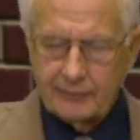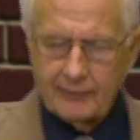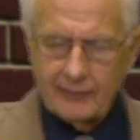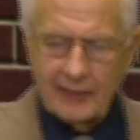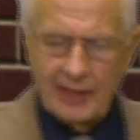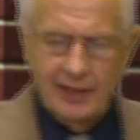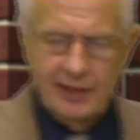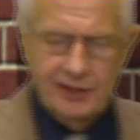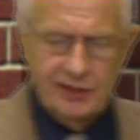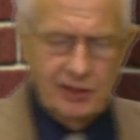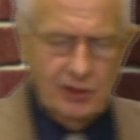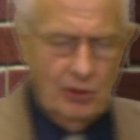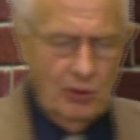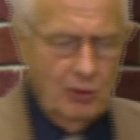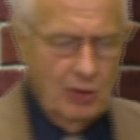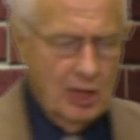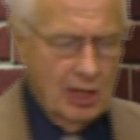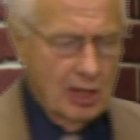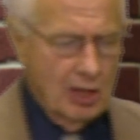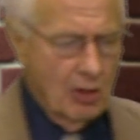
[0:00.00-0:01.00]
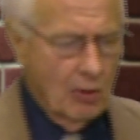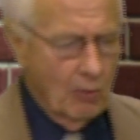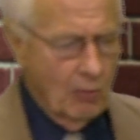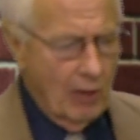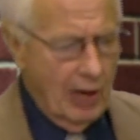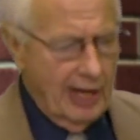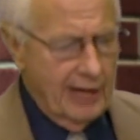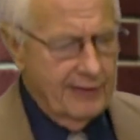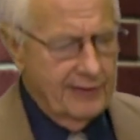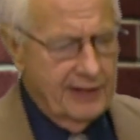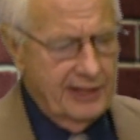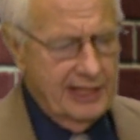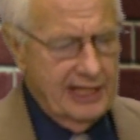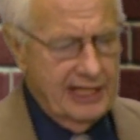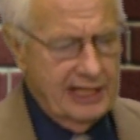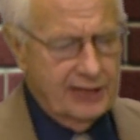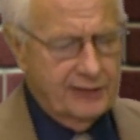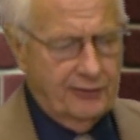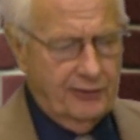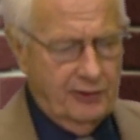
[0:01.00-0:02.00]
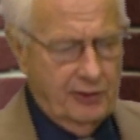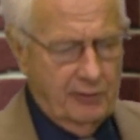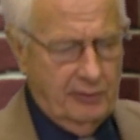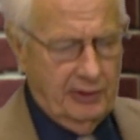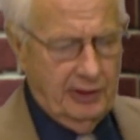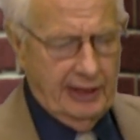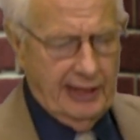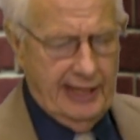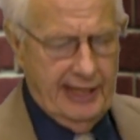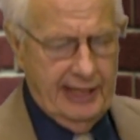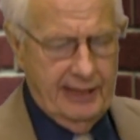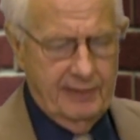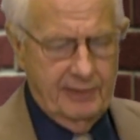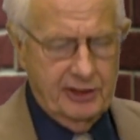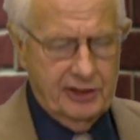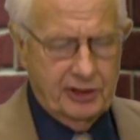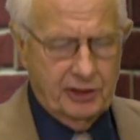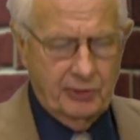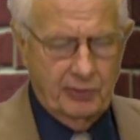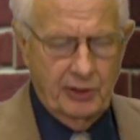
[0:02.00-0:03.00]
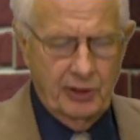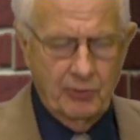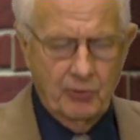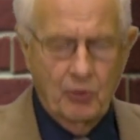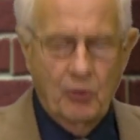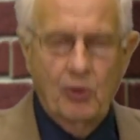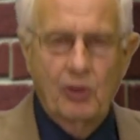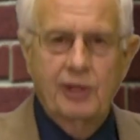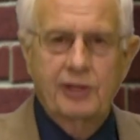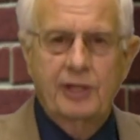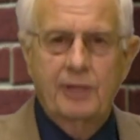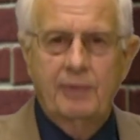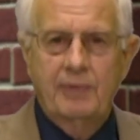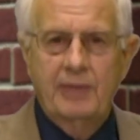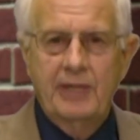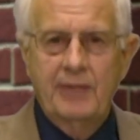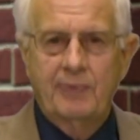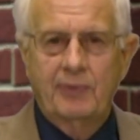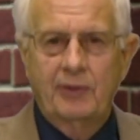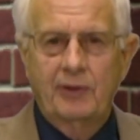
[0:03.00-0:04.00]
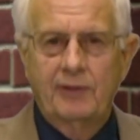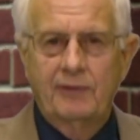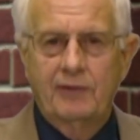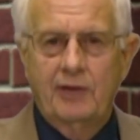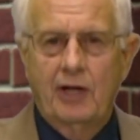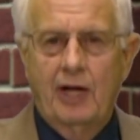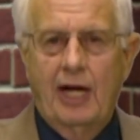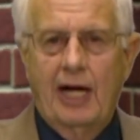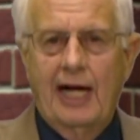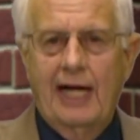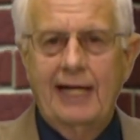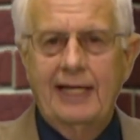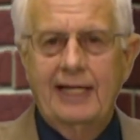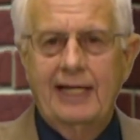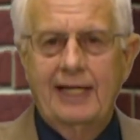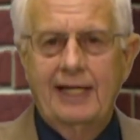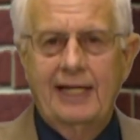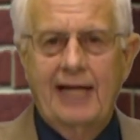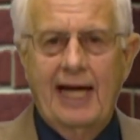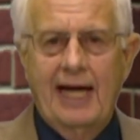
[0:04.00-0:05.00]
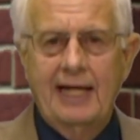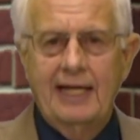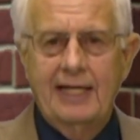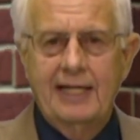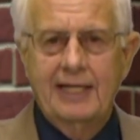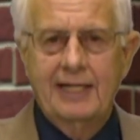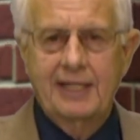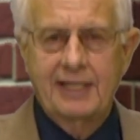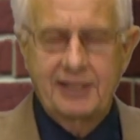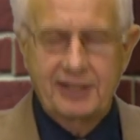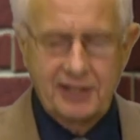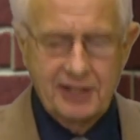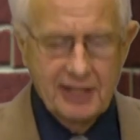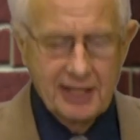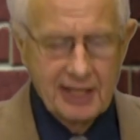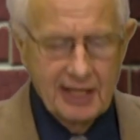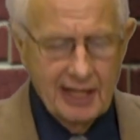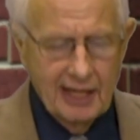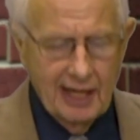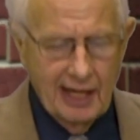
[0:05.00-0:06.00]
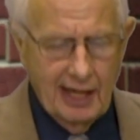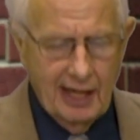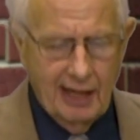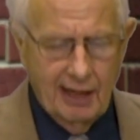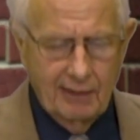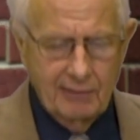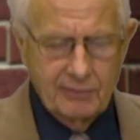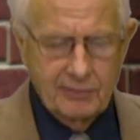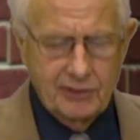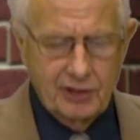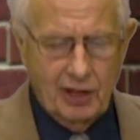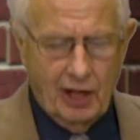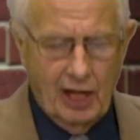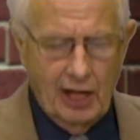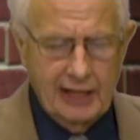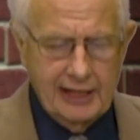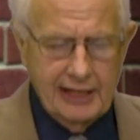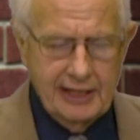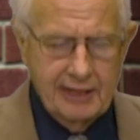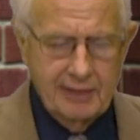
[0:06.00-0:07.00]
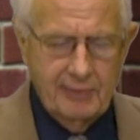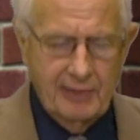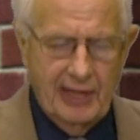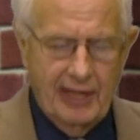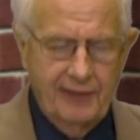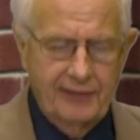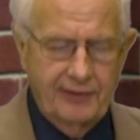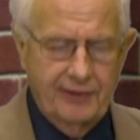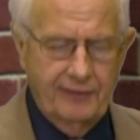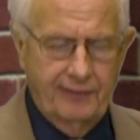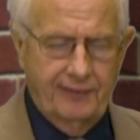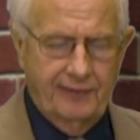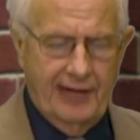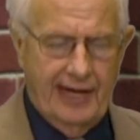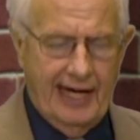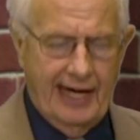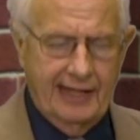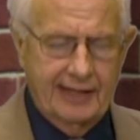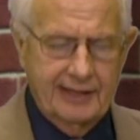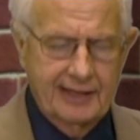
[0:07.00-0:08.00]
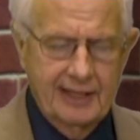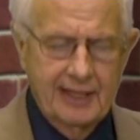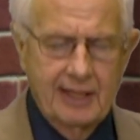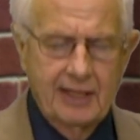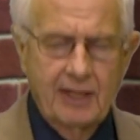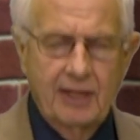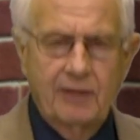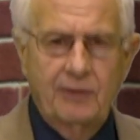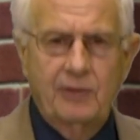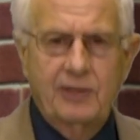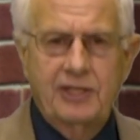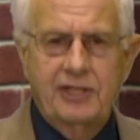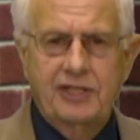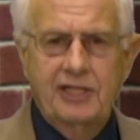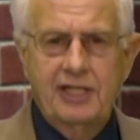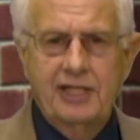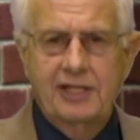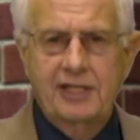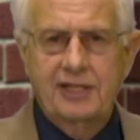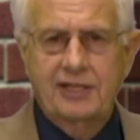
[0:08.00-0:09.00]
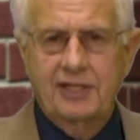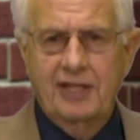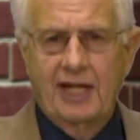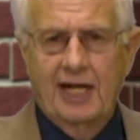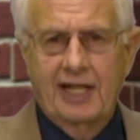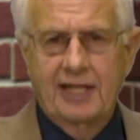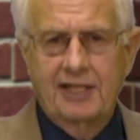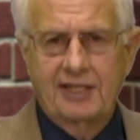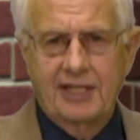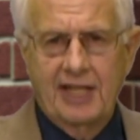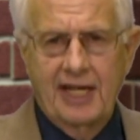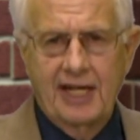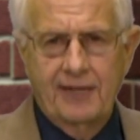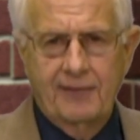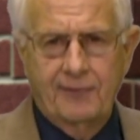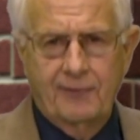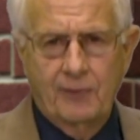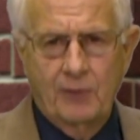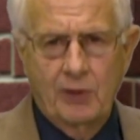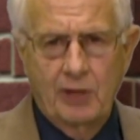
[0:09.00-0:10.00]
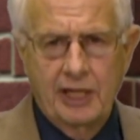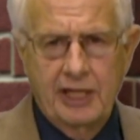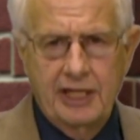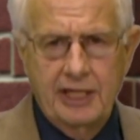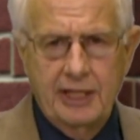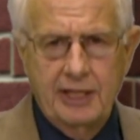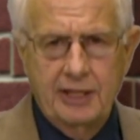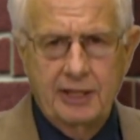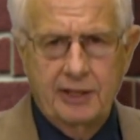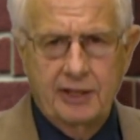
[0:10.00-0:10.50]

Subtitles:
And so one of the needs for the millennium is to reward the people of God, and that is talking about the fact, we see this in Isaiah 40,